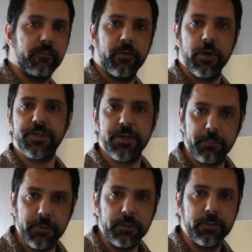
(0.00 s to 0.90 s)
Very
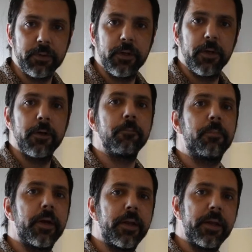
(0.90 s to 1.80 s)
simple,
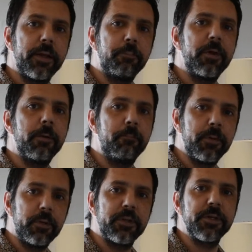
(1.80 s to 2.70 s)
but it'd be a
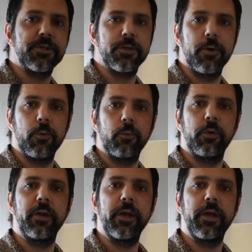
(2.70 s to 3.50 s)
building stone